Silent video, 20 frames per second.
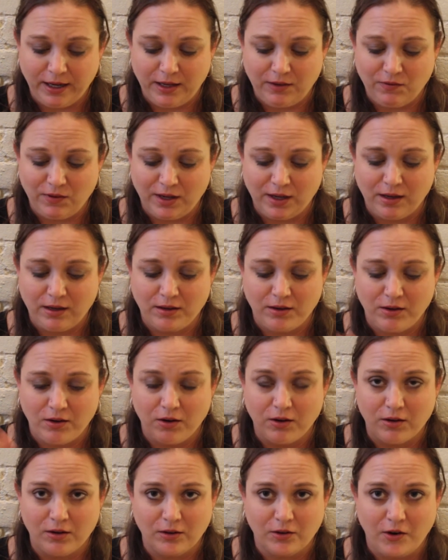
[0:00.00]
even
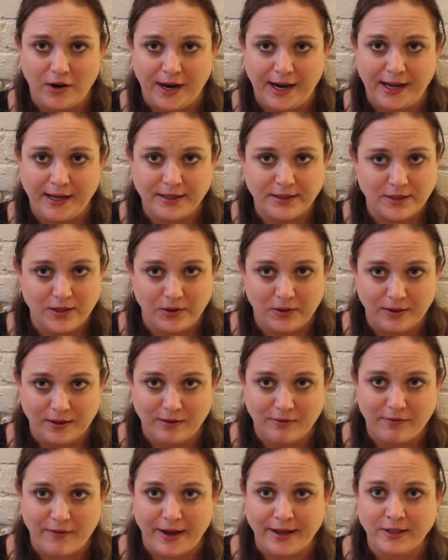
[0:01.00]
Earl Grey and
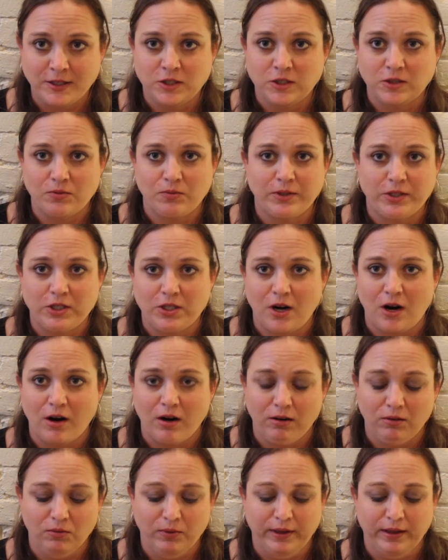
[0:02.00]
Totally Fetch, which
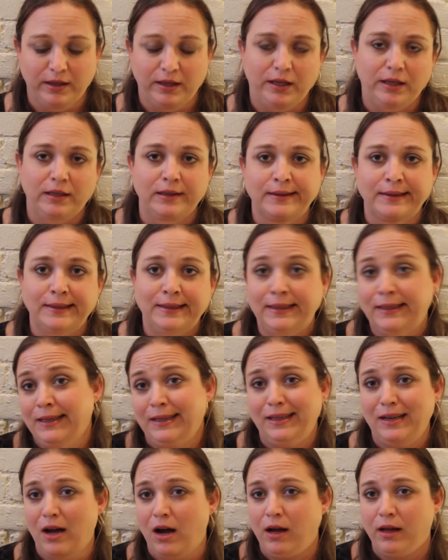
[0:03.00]
are really
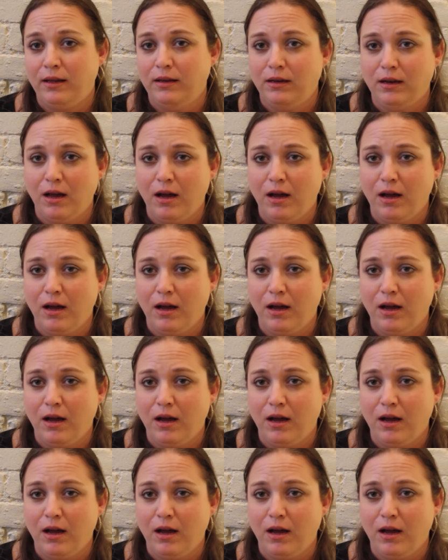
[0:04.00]
not